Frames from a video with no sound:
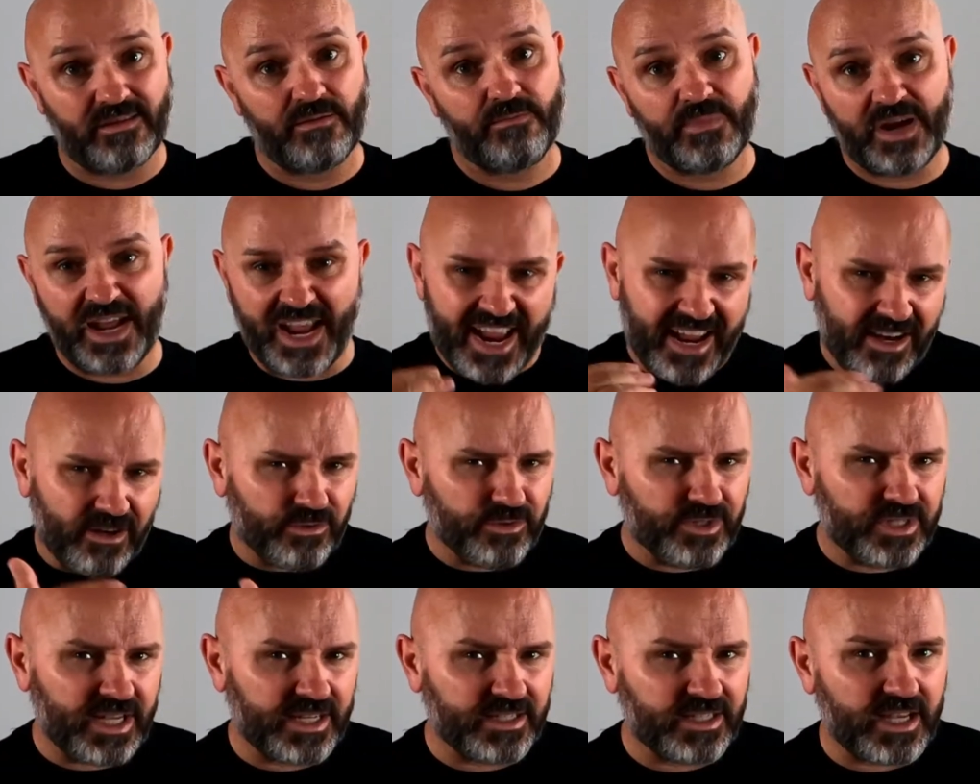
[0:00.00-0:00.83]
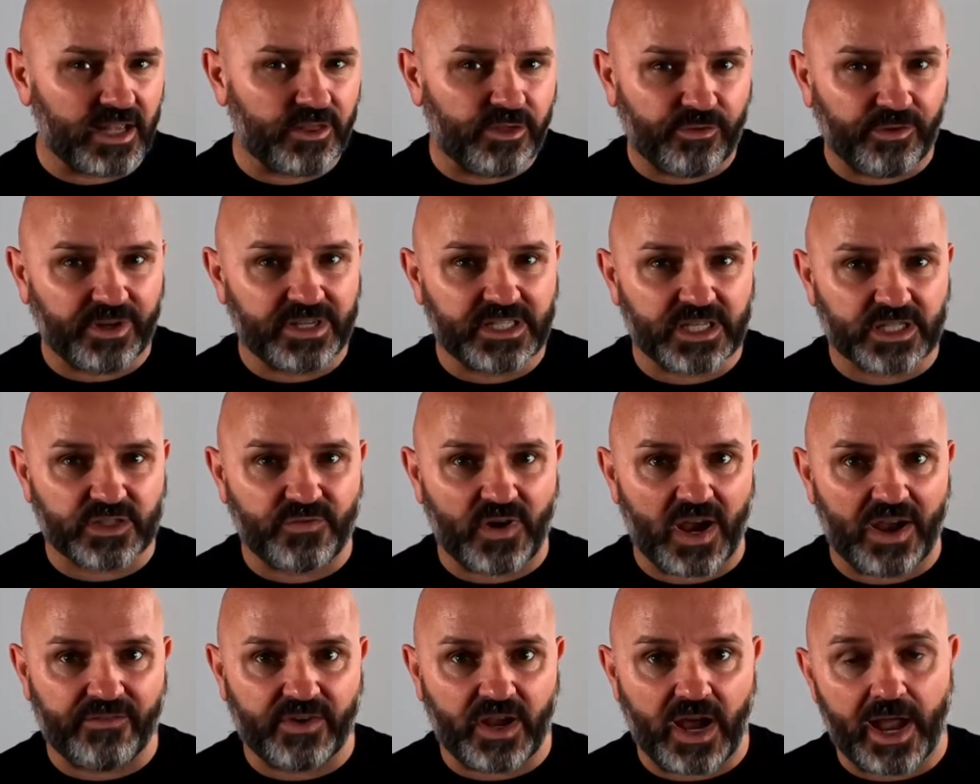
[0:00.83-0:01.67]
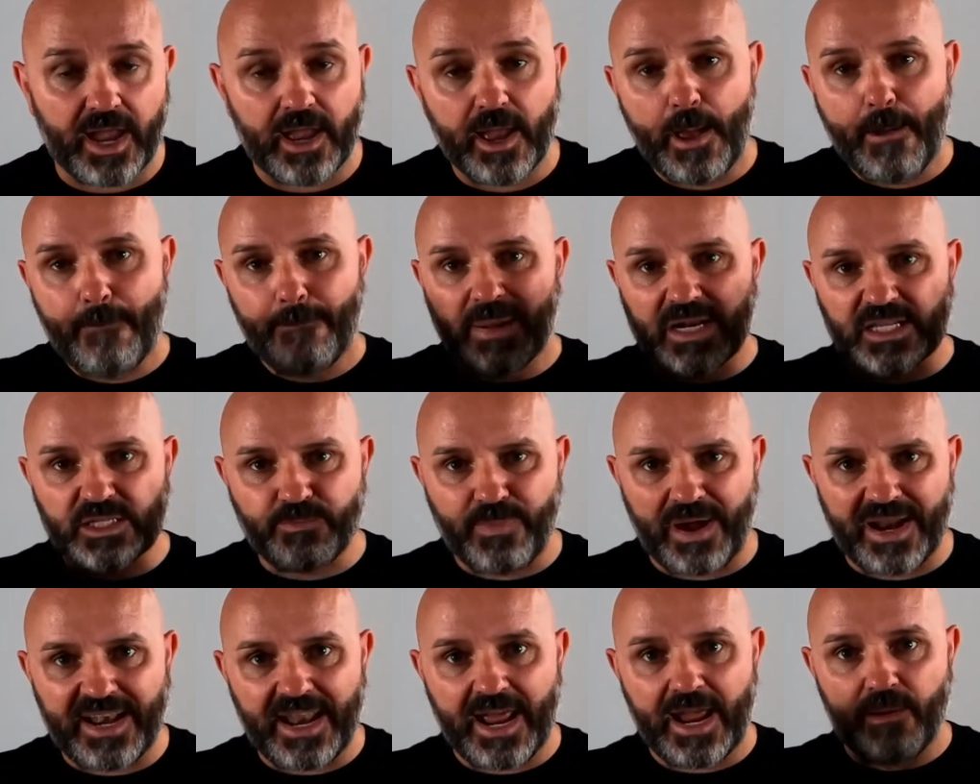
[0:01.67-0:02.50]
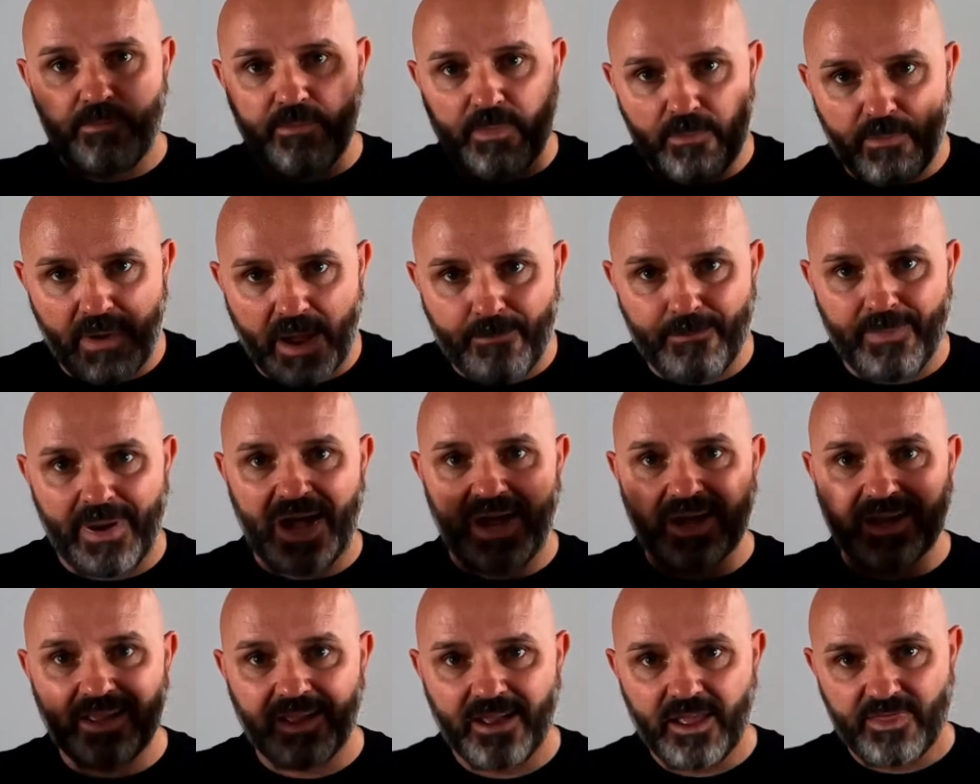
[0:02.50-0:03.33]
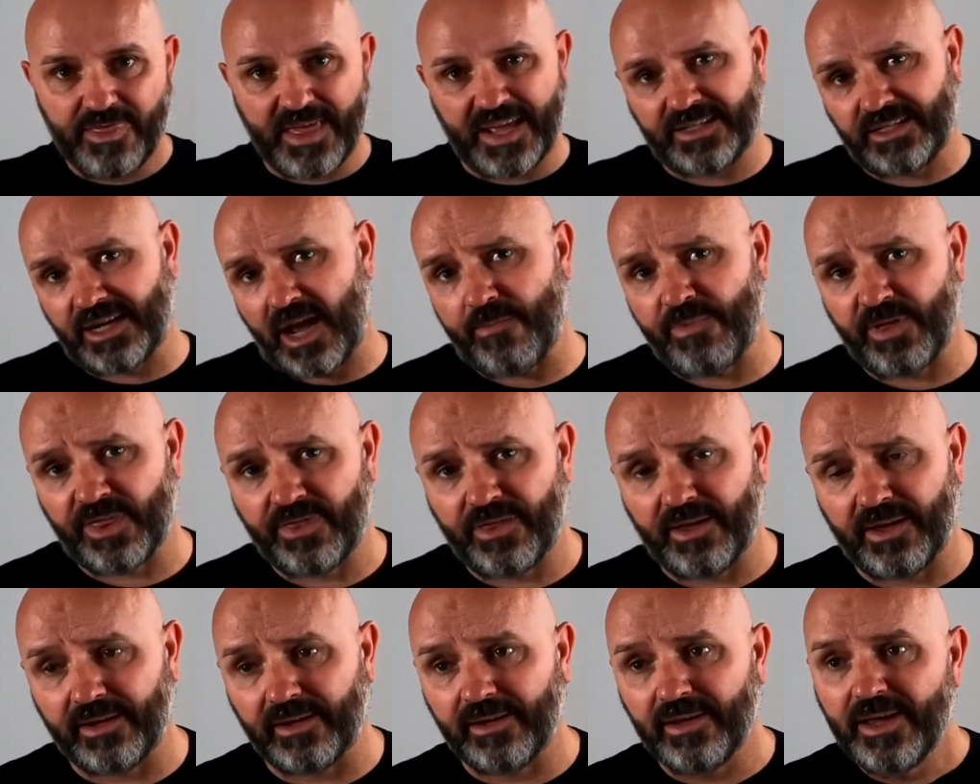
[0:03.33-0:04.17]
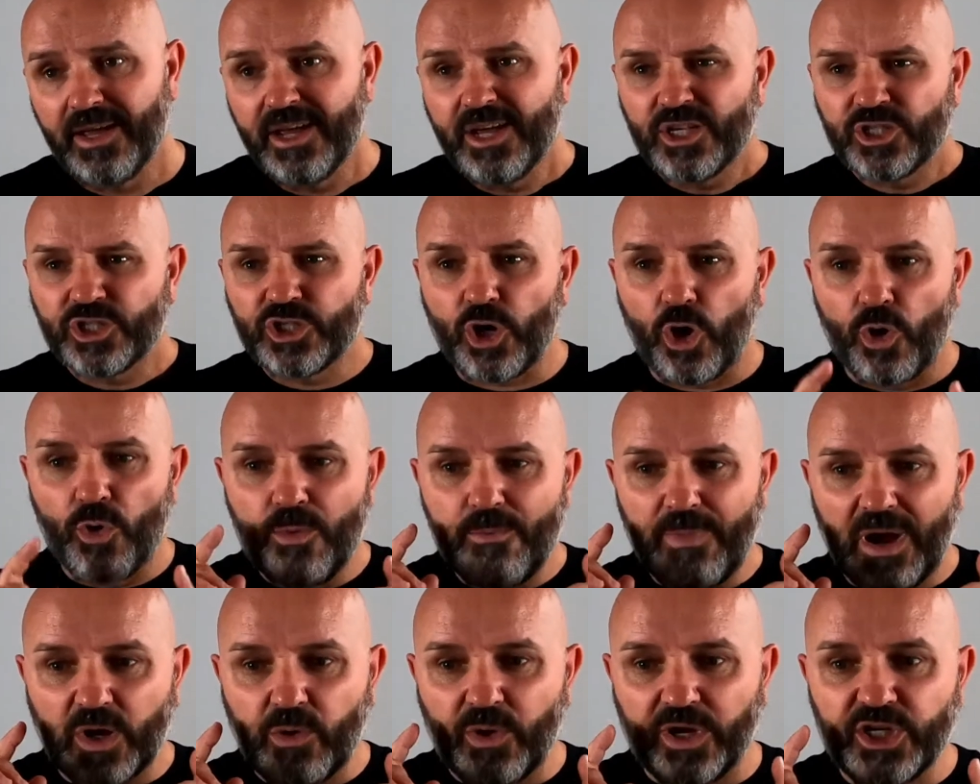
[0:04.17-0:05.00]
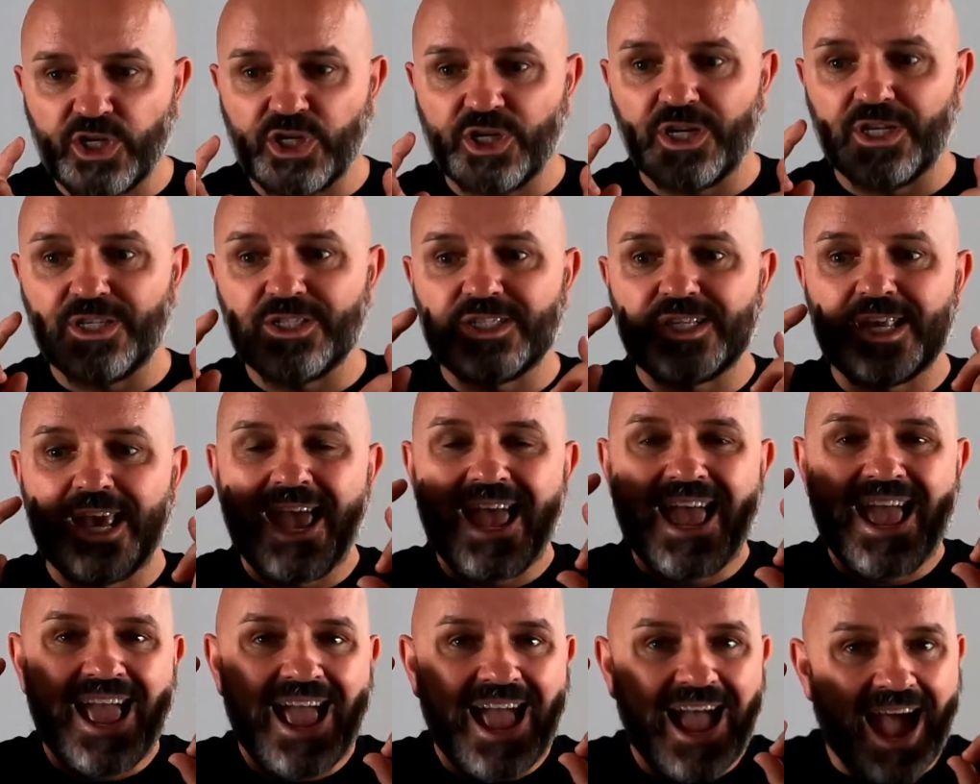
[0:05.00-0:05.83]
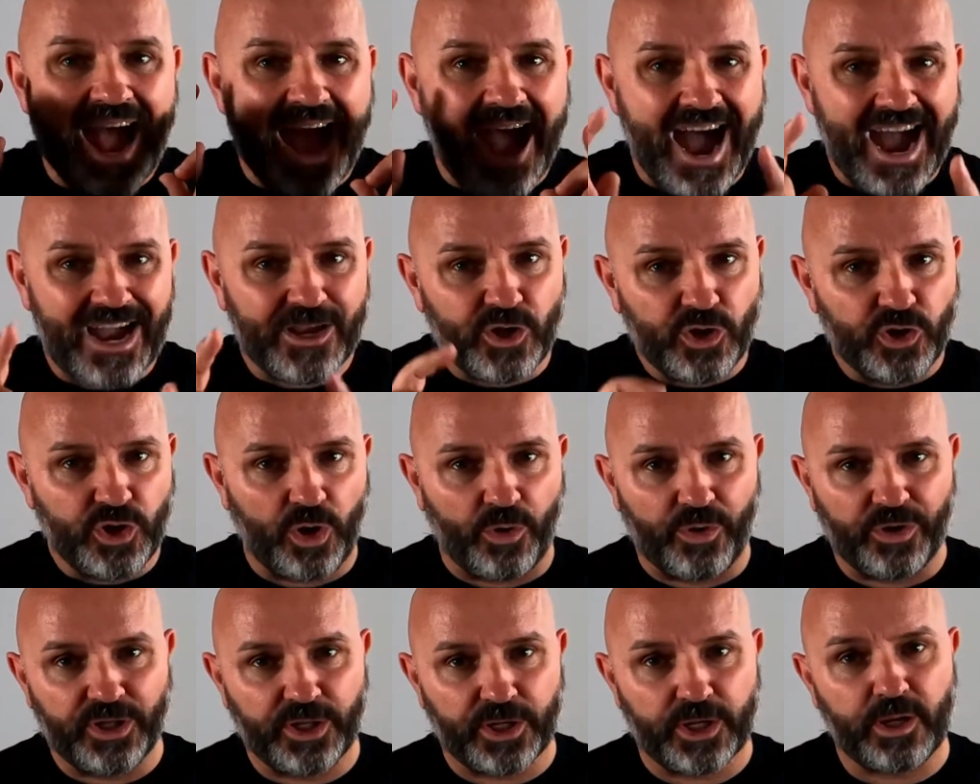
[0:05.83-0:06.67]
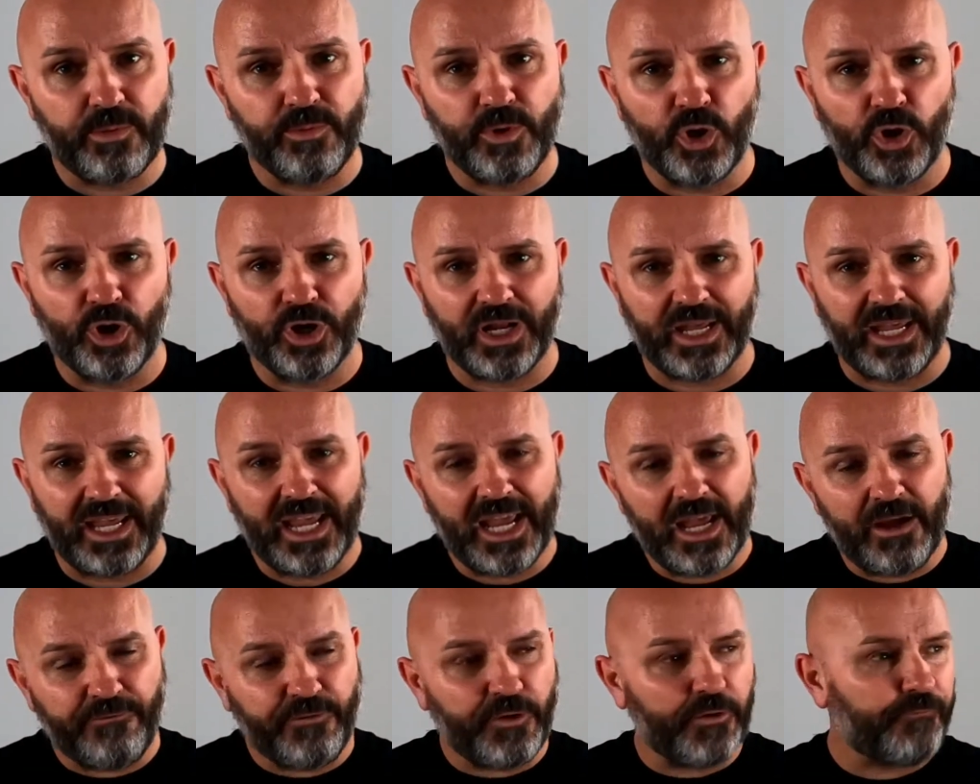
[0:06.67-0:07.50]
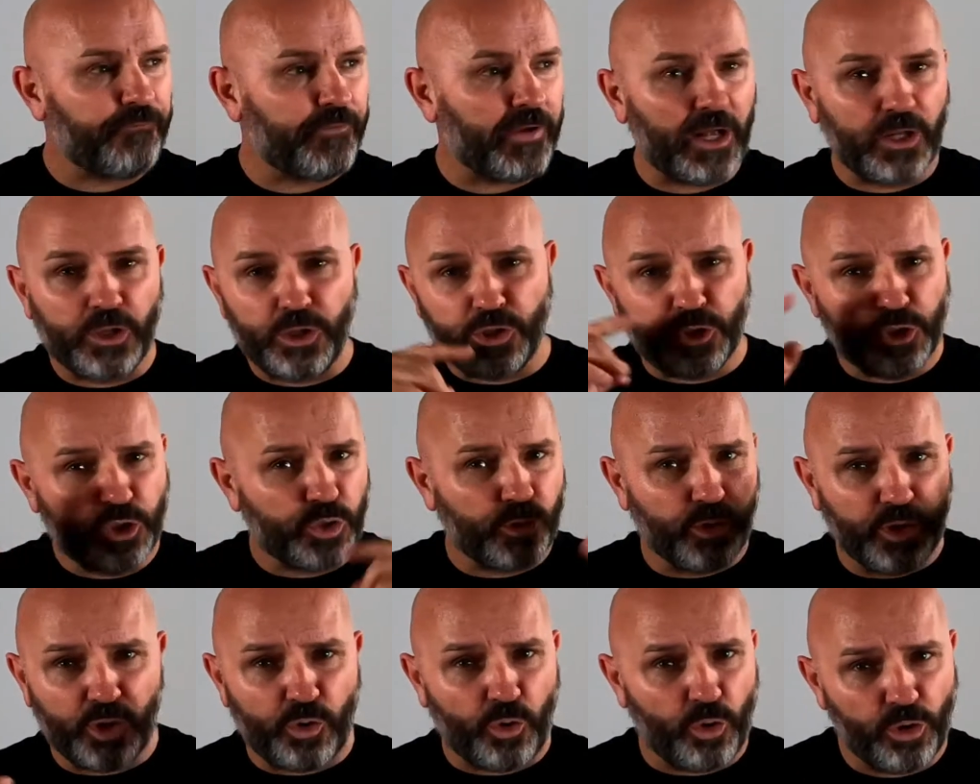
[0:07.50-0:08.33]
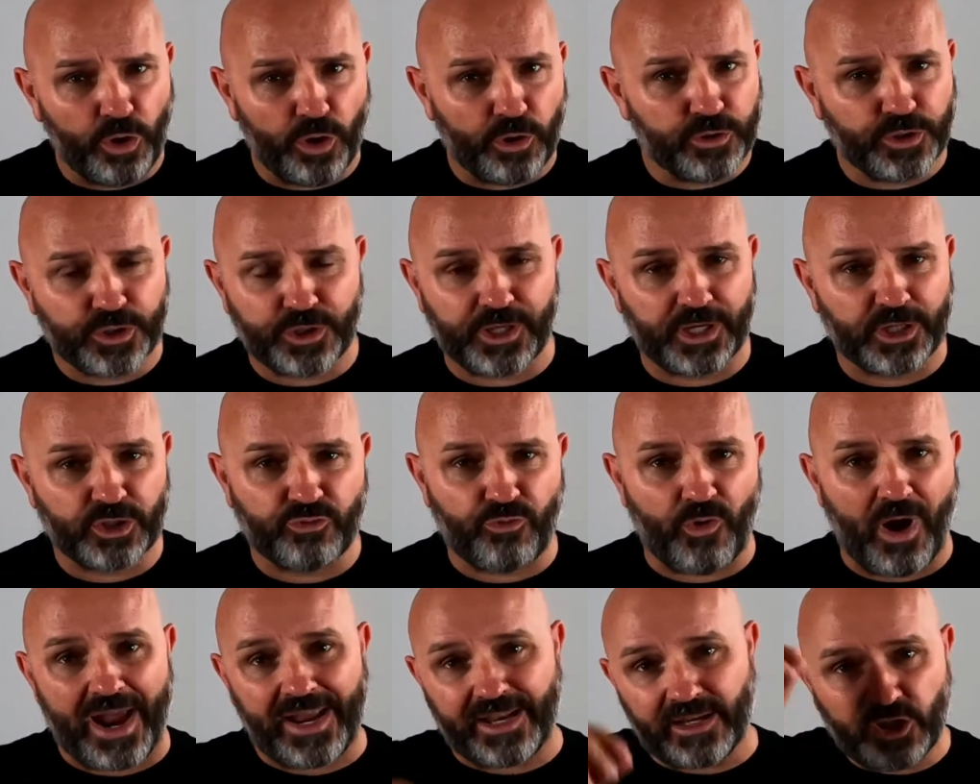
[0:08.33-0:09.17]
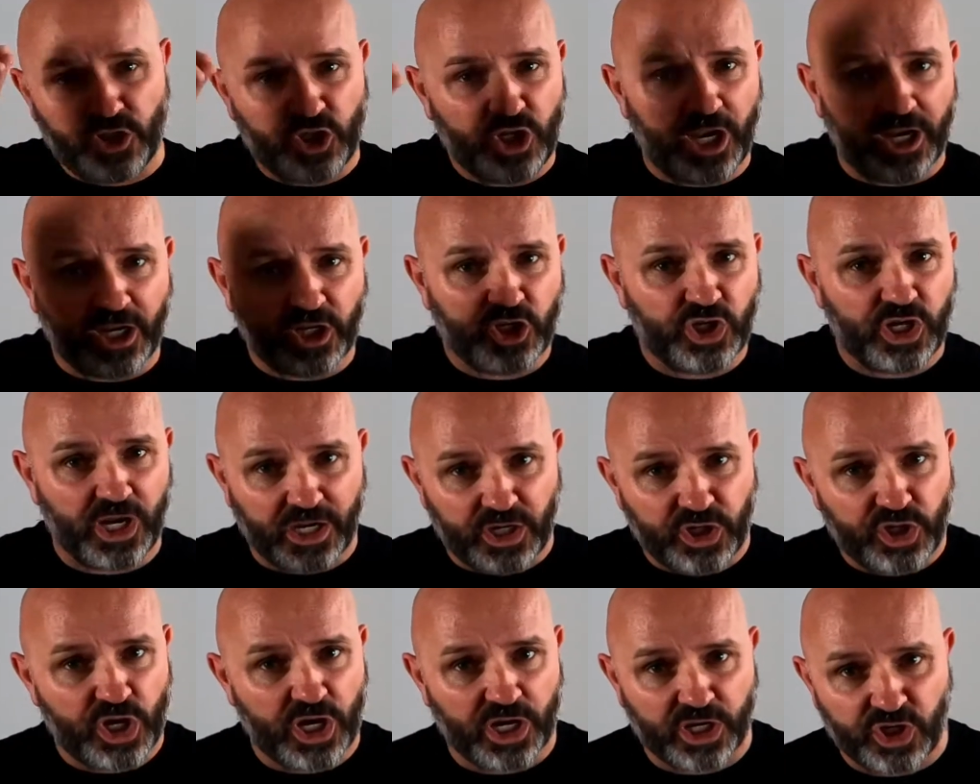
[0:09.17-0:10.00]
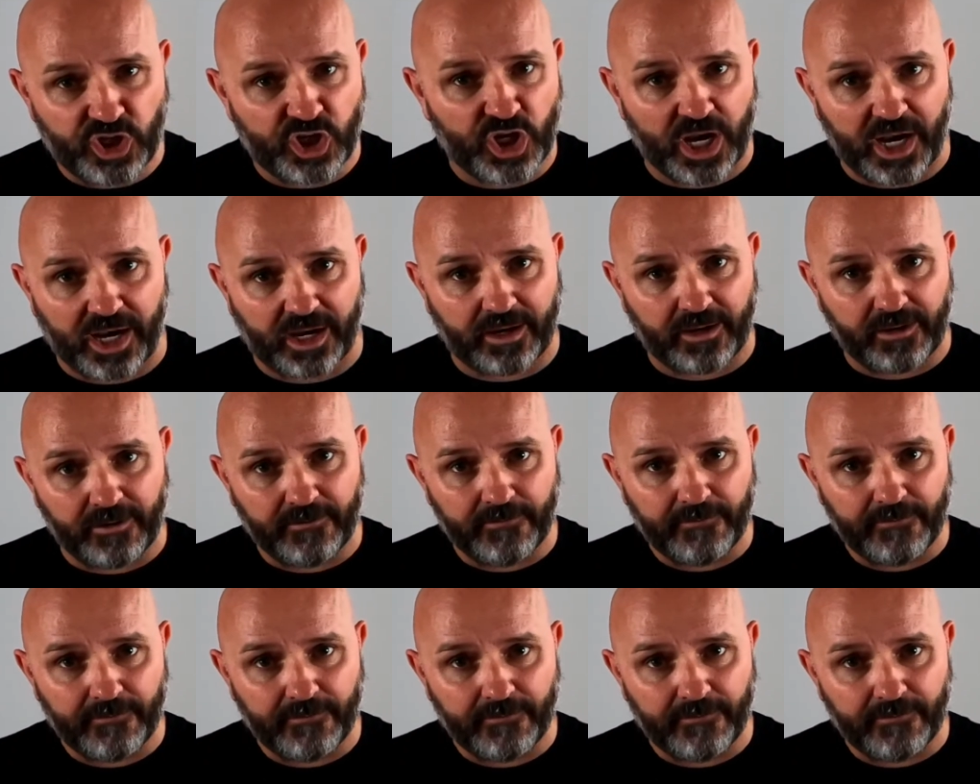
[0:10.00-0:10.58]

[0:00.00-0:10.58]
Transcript: My handle's NZ365 Guy, but it's my name, my mug, that type of thing. So my question is, are you known in the community? If you feel you're doing all those things right, check, check, check, check.